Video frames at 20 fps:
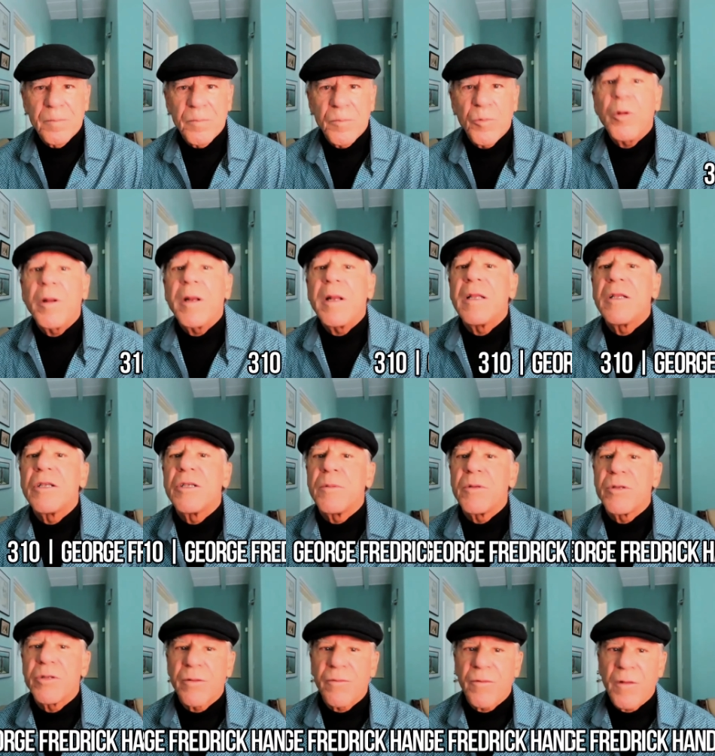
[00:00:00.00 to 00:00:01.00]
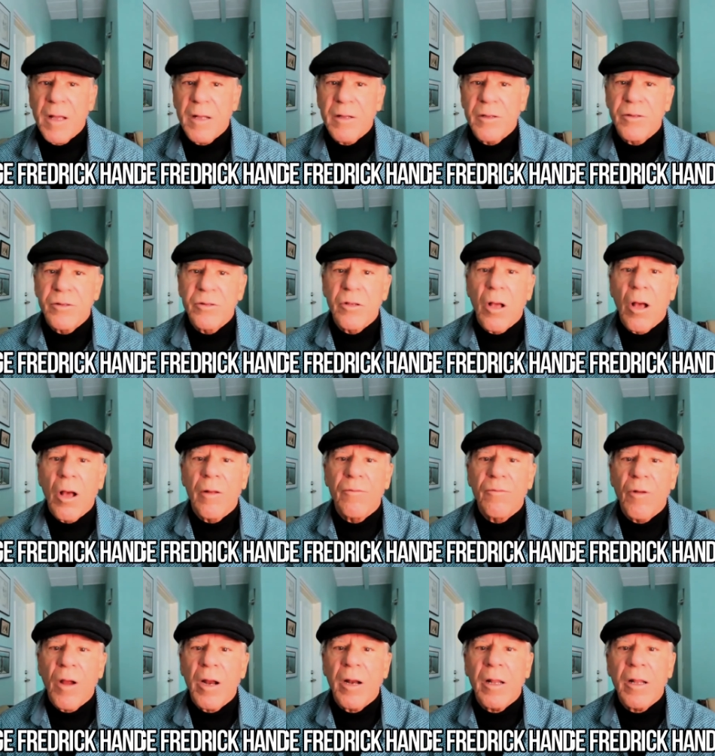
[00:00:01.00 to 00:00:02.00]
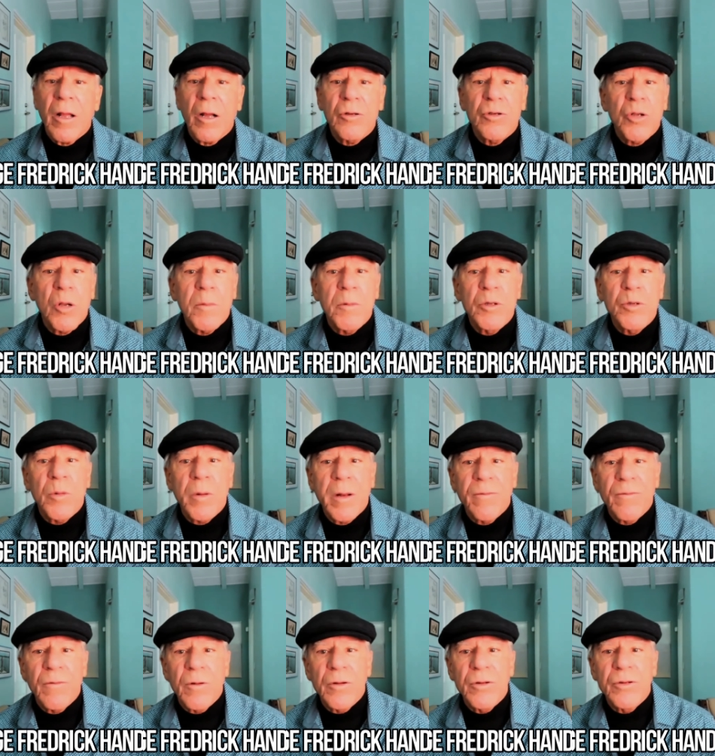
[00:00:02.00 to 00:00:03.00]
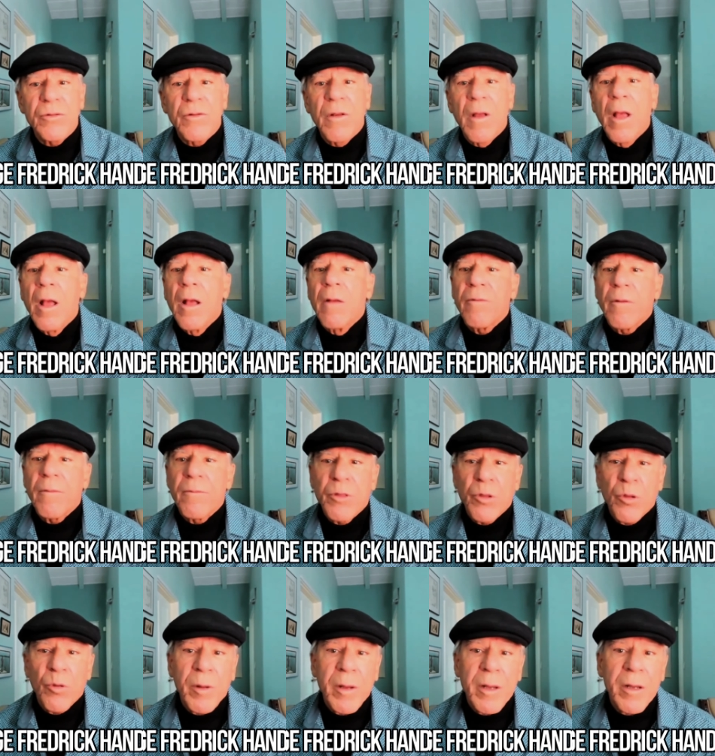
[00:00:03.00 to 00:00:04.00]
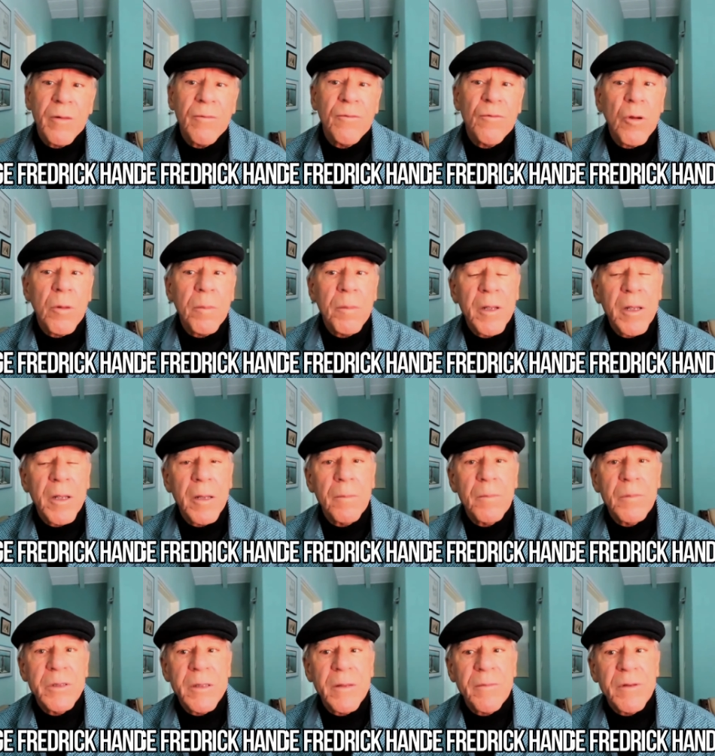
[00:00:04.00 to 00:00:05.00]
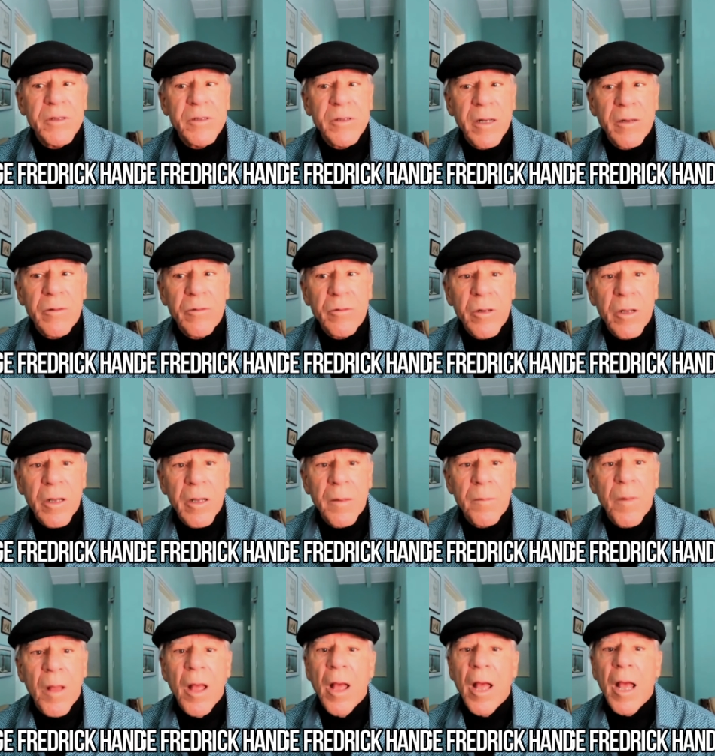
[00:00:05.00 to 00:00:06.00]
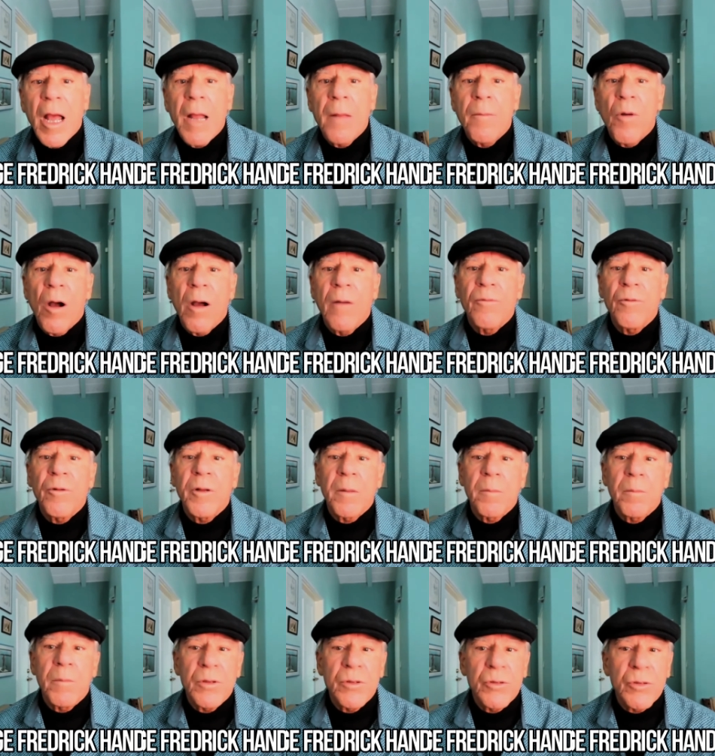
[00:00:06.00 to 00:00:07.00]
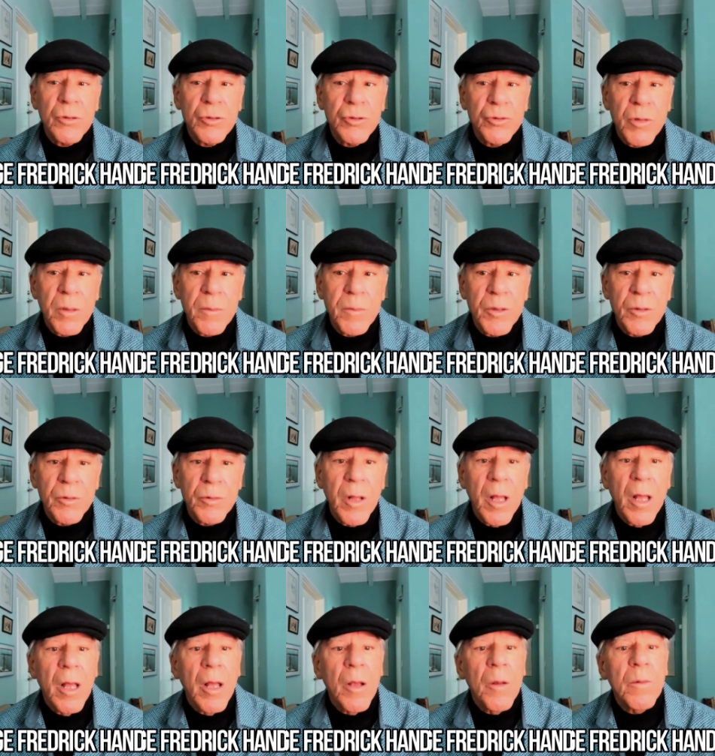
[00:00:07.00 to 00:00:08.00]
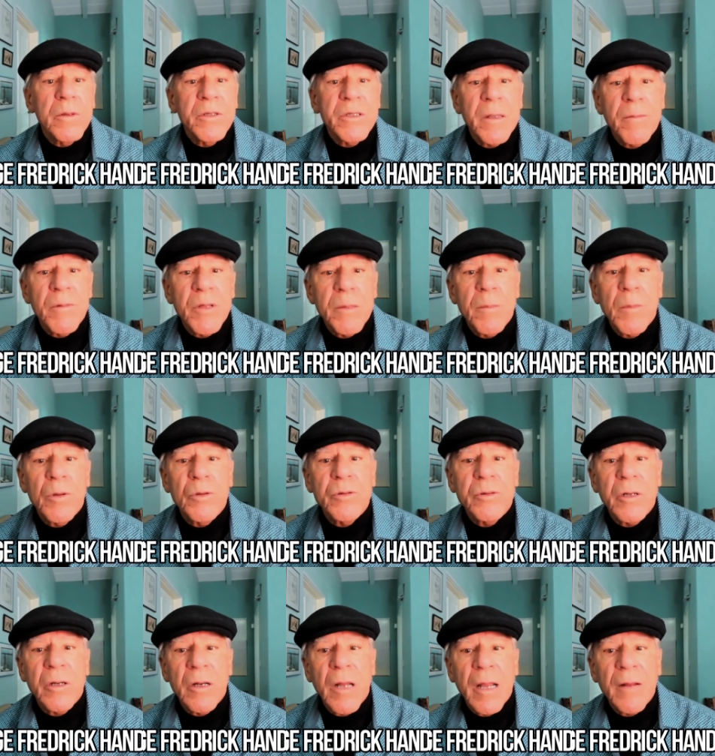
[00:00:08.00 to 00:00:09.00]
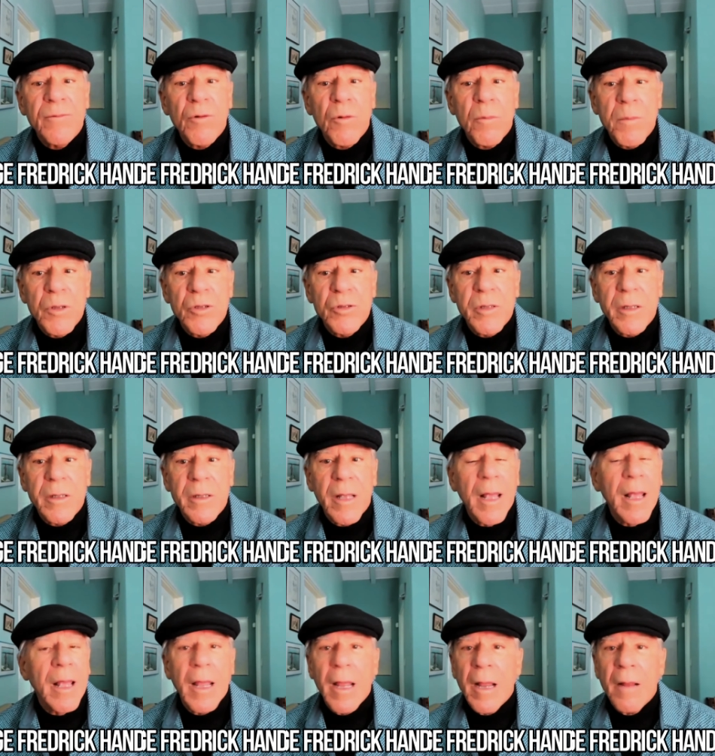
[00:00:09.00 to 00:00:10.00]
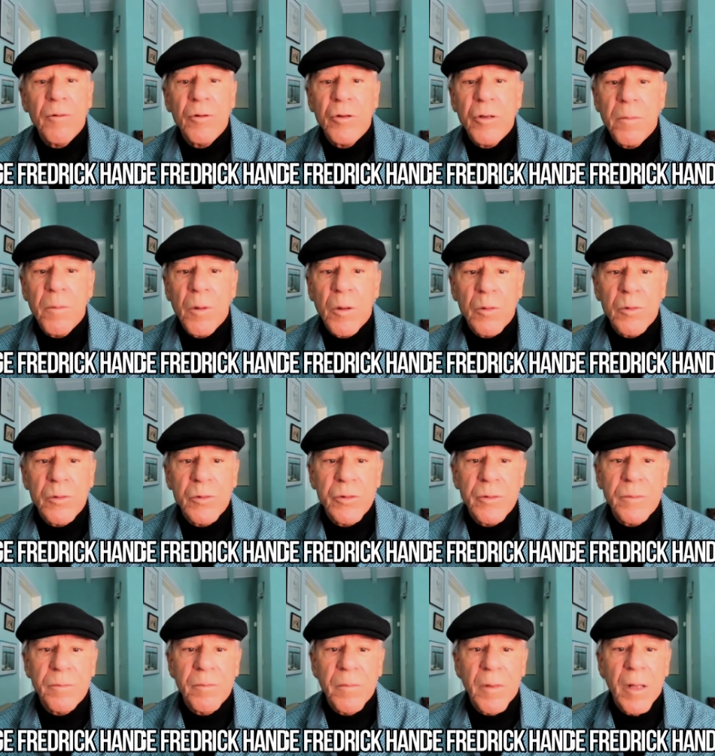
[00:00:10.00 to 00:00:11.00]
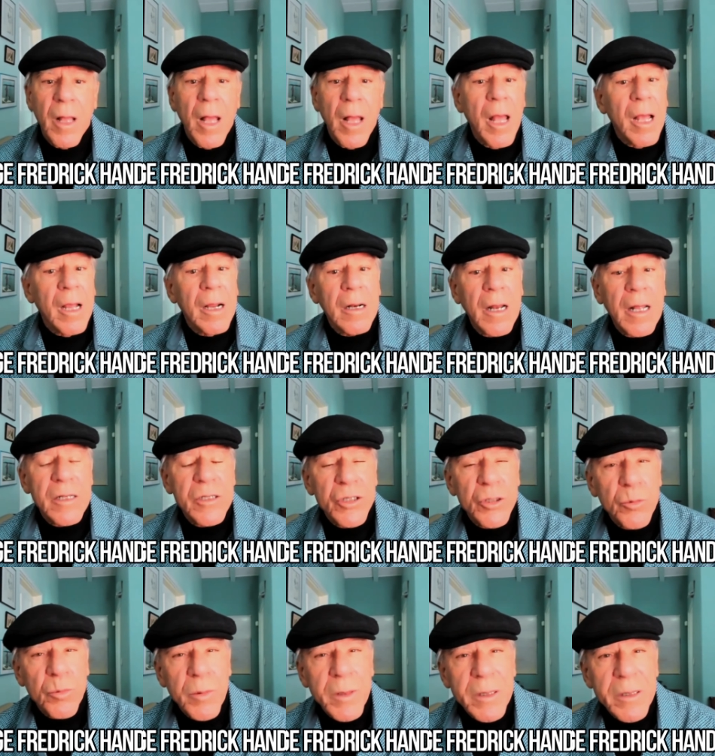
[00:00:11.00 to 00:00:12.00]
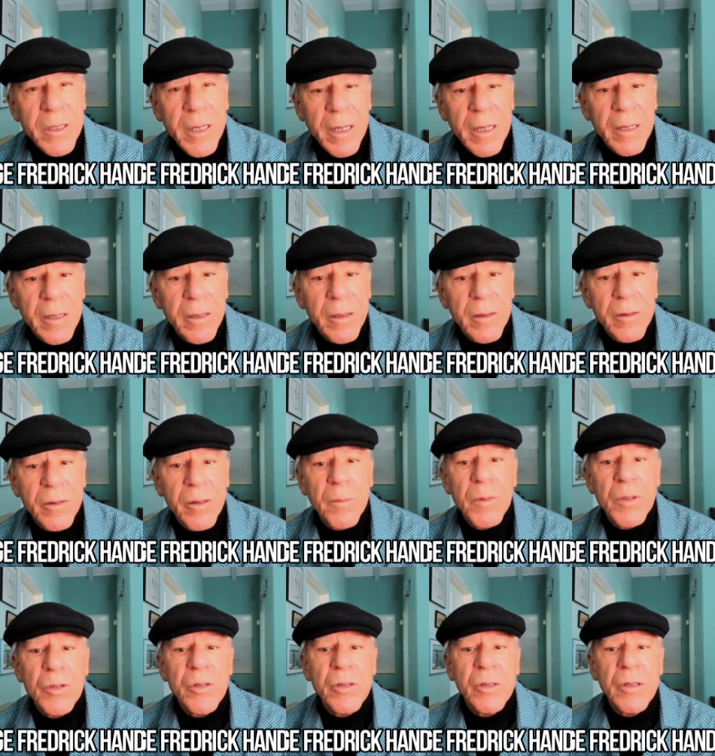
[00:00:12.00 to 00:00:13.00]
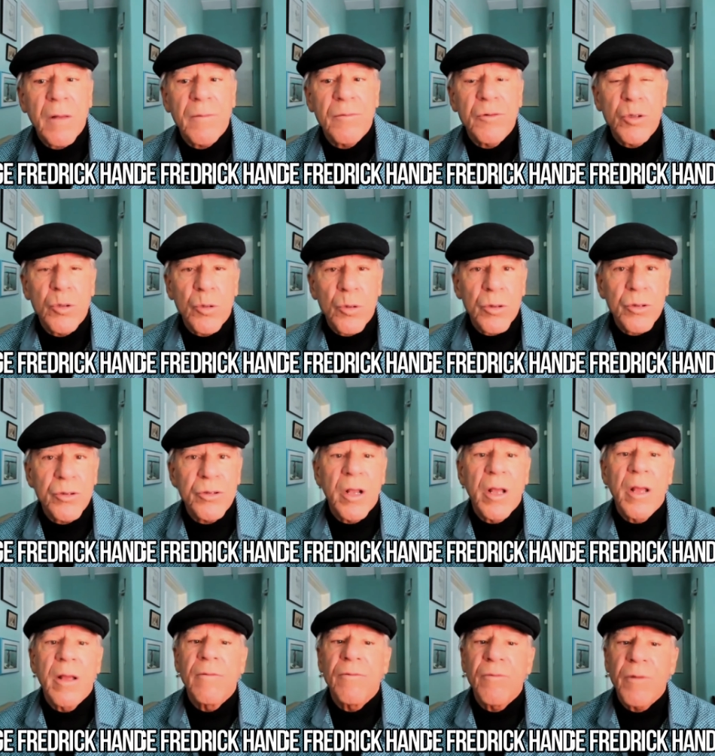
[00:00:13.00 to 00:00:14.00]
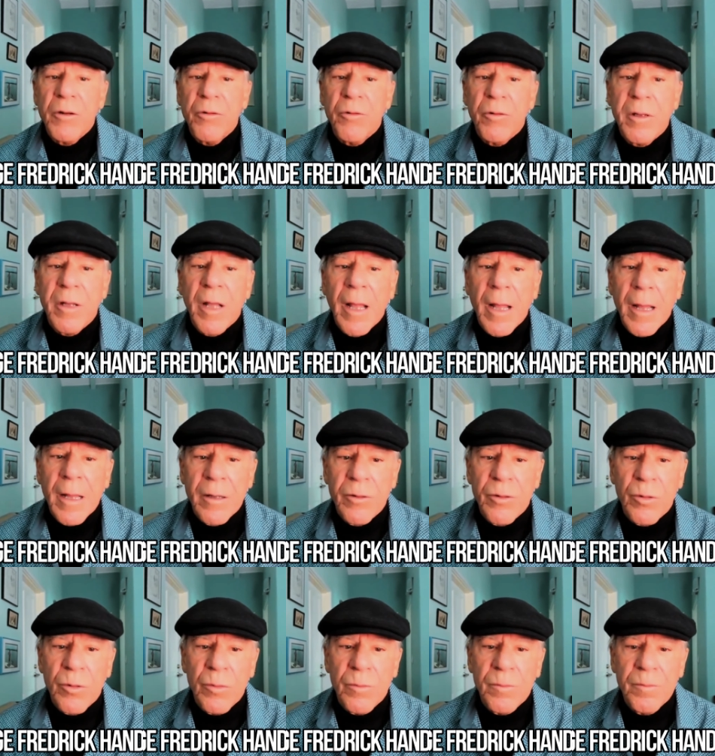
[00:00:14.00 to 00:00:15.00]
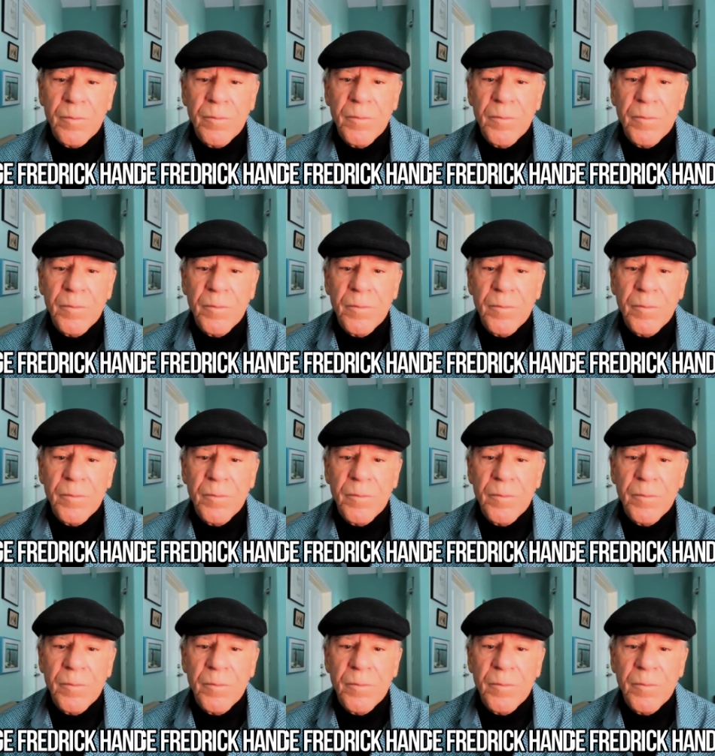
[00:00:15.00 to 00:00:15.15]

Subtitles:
Greetings, music fans. On Friday, October 21st, from 3 to 4 p.m. Pacific Standard Time, I'm offering a musical tribute with some of the most delightful music ever composed. Class 310, the music of George Frederick Handel.